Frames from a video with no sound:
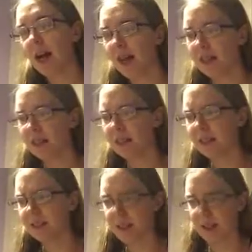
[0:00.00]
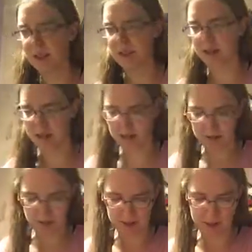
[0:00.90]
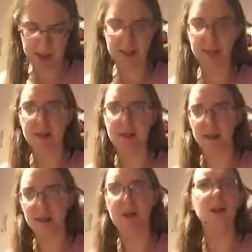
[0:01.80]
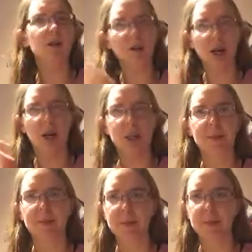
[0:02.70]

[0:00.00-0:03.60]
And they would say to me, you cut